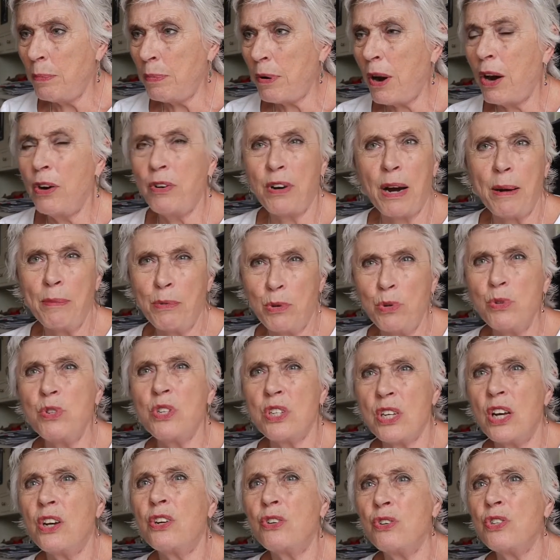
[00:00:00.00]
programme called
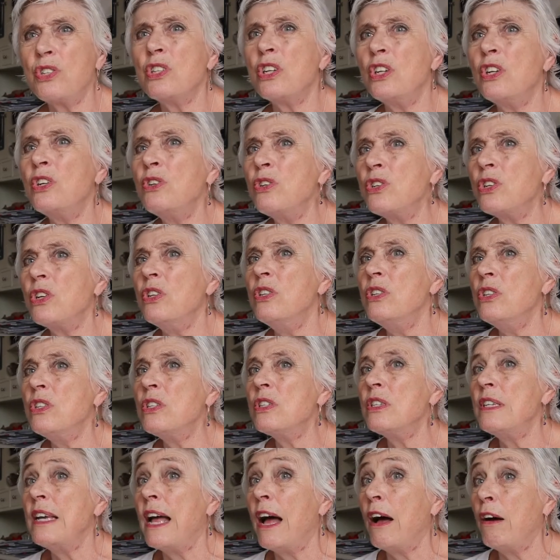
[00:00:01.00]
Circle
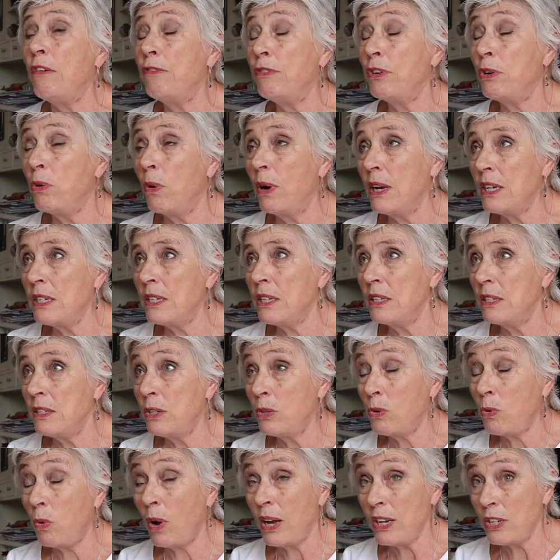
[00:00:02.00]
Solutions now for quite
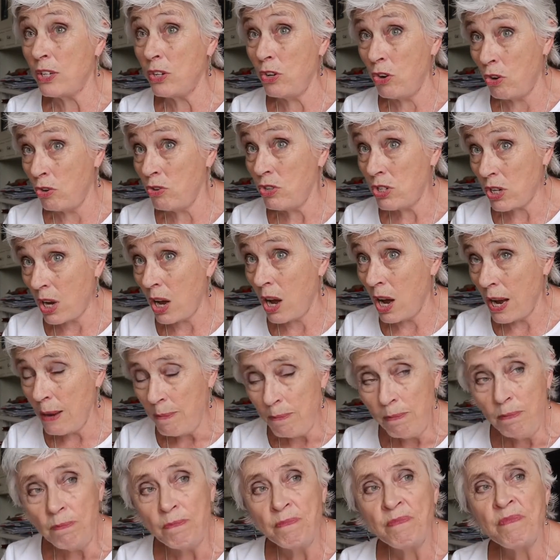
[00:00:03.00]
a long
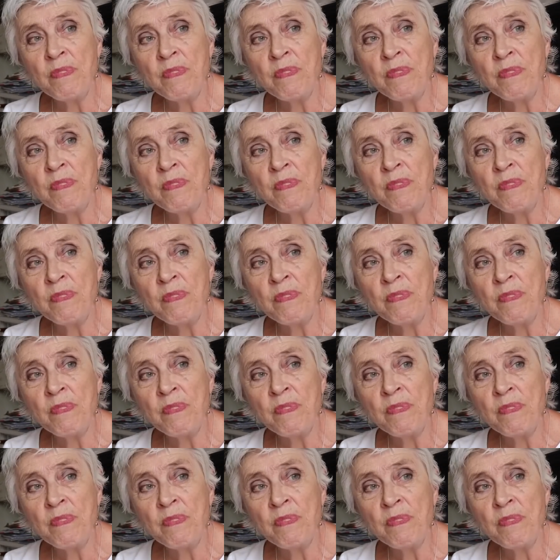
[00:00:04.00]
time,